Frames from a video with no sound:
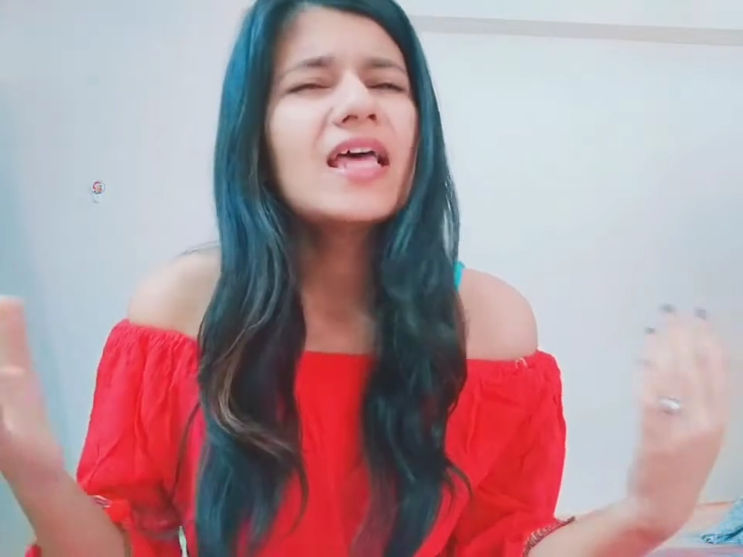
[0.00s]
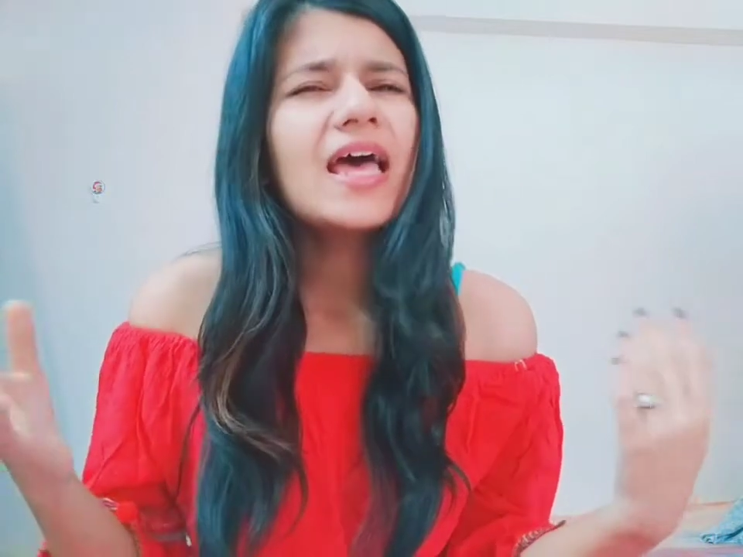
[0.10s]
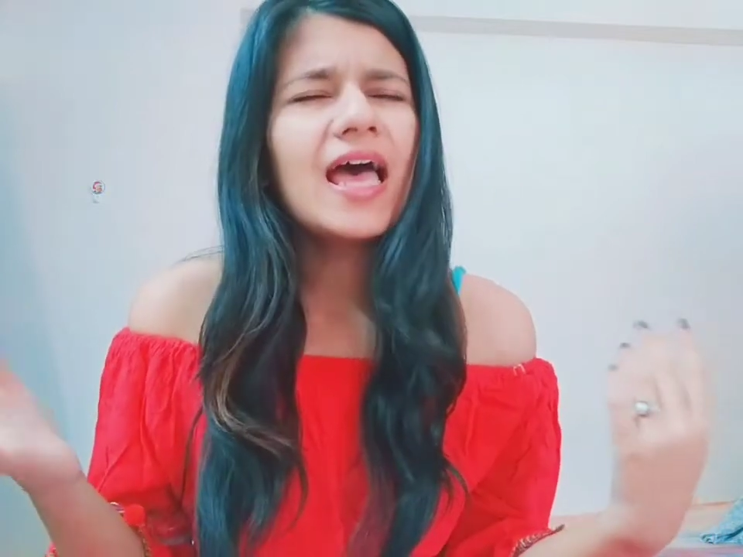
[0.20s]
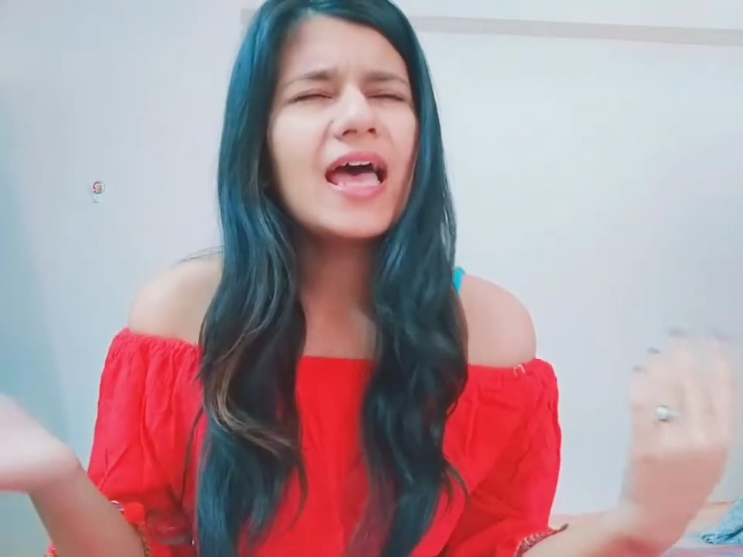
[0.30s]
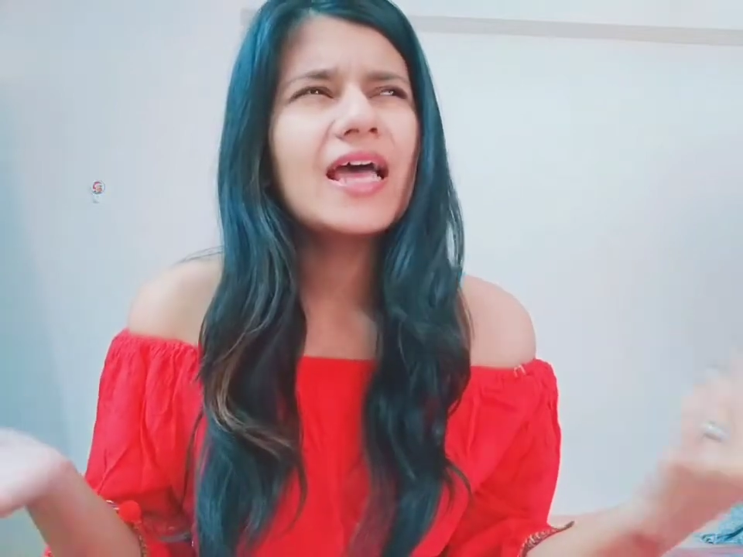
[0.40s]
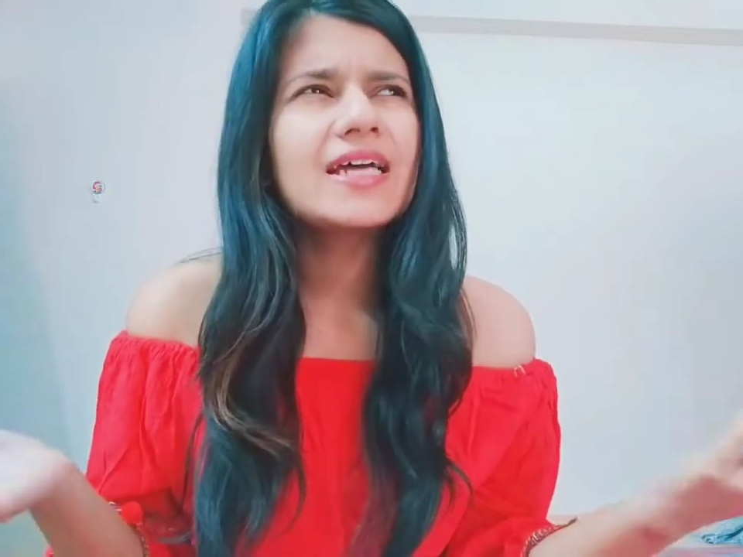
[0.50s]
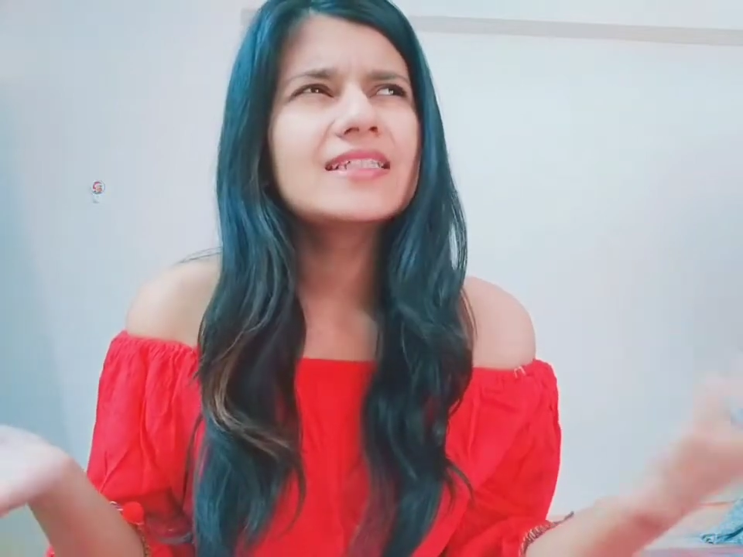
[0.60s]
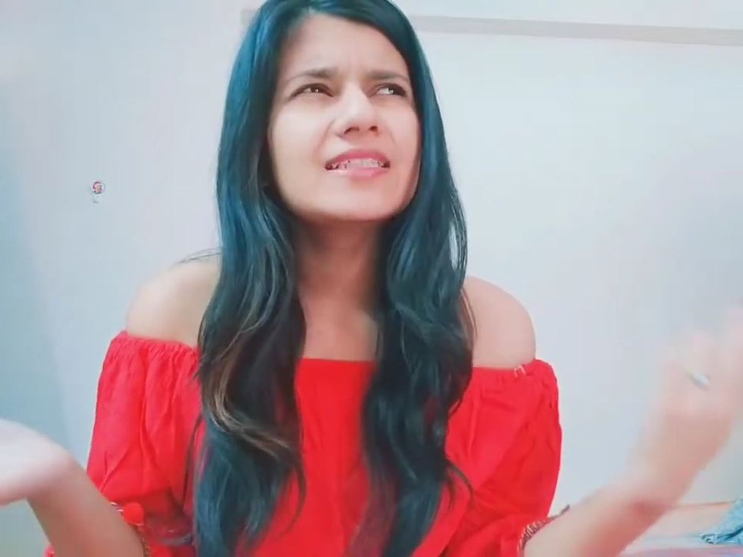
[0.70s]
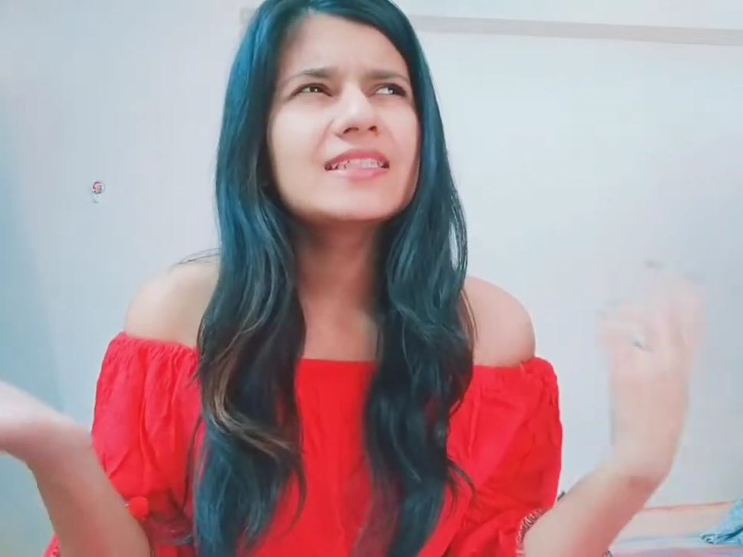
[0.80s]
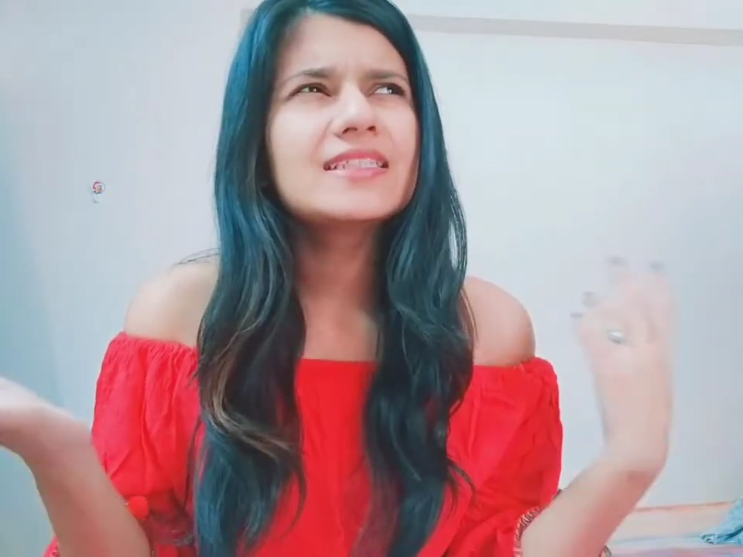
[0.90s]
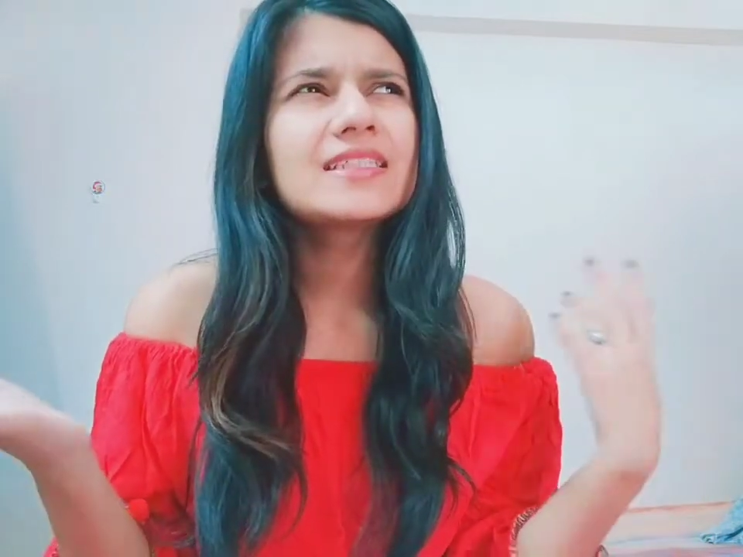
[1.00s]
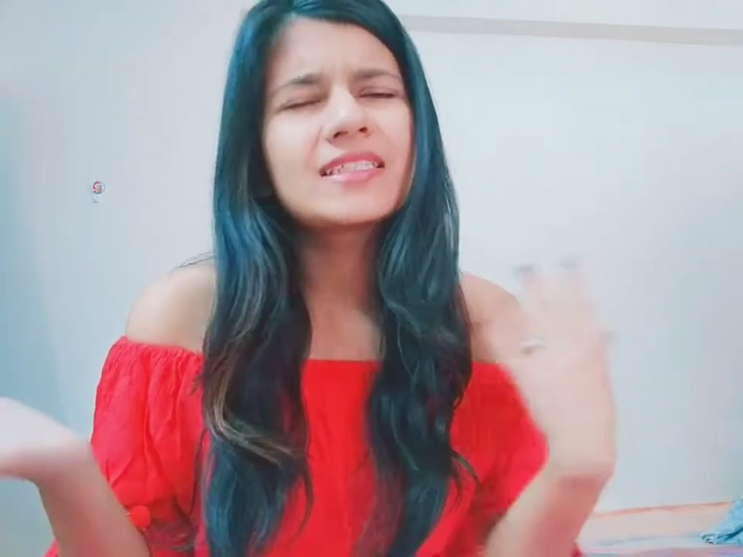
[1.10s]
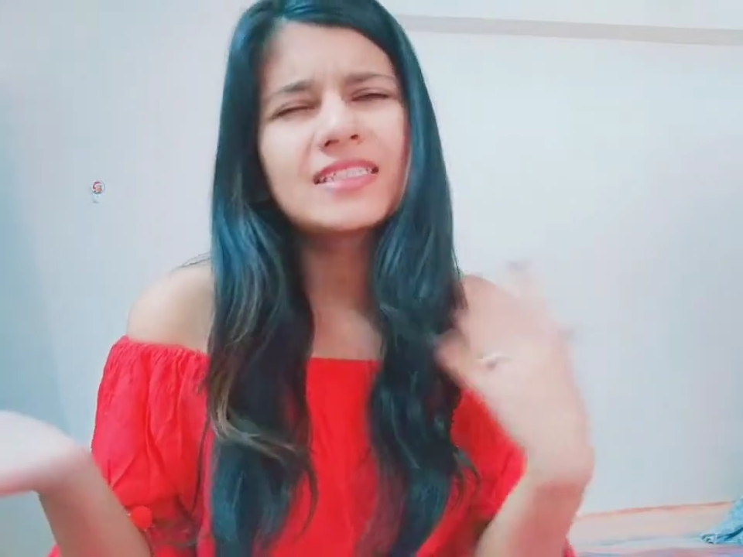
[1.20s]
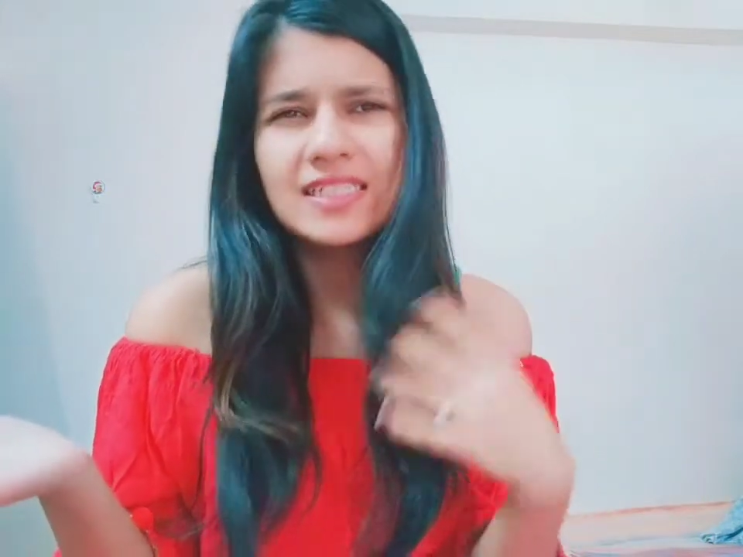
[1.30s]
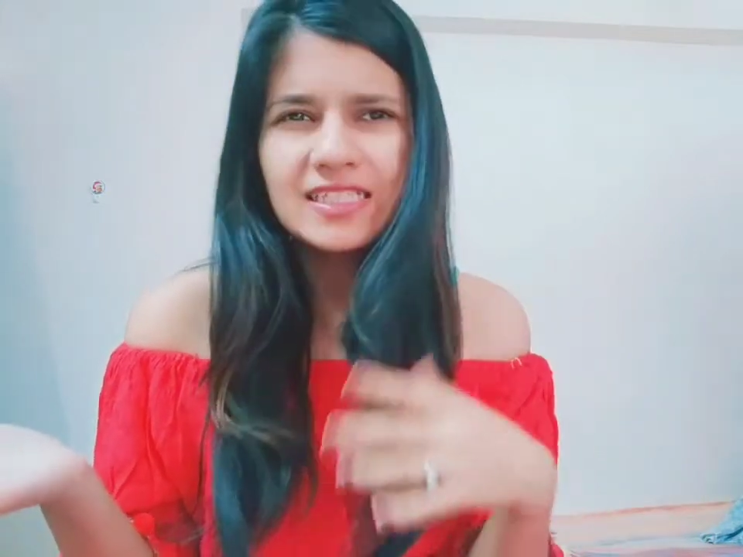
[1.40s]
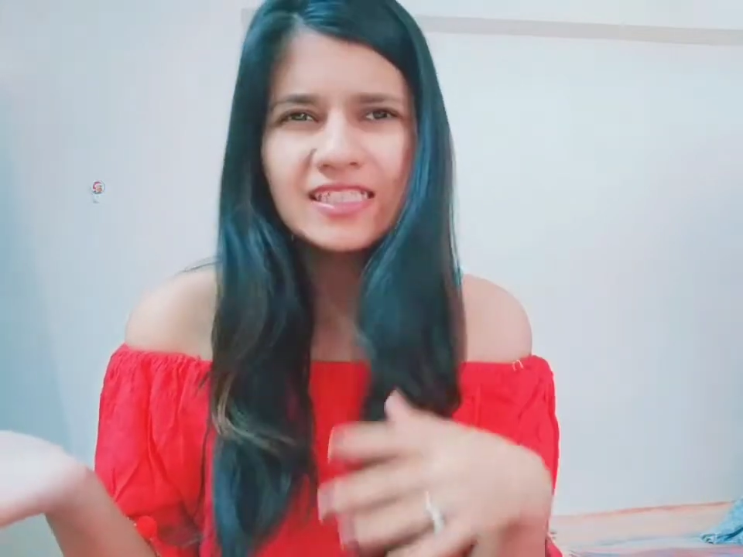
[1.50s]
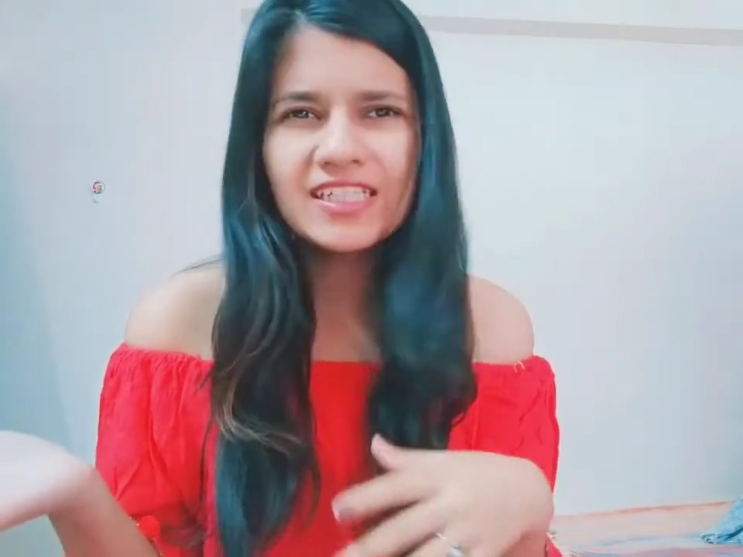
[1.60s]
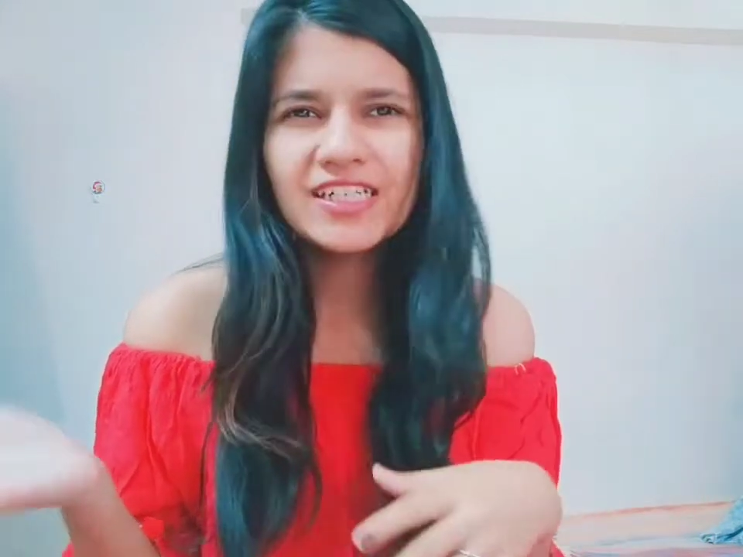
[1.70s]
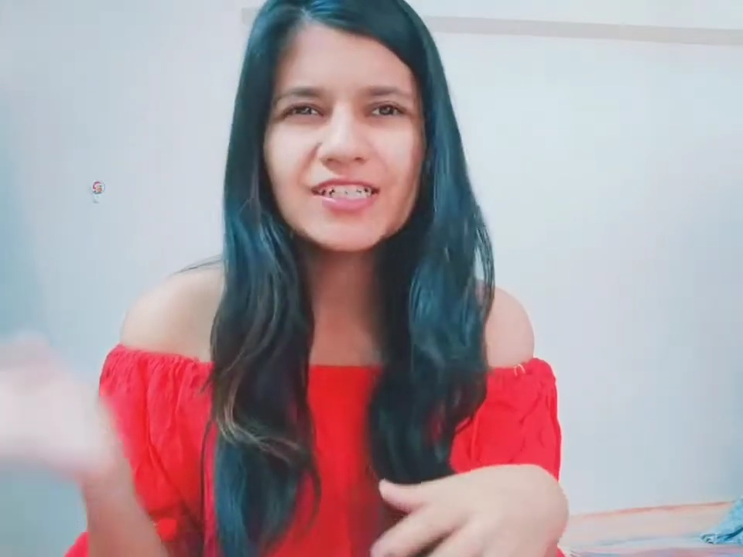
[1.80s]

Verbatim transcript: an skincare